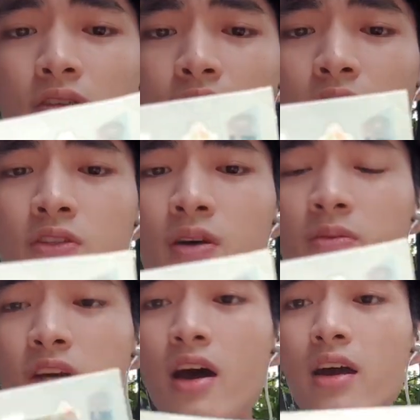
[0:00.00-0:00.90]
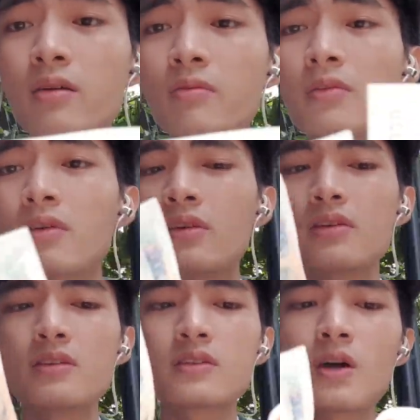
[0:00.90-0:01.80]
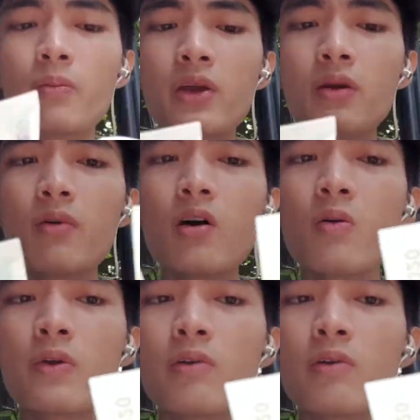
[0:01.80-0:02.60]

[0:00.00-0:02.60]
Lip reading: So sometimes some people will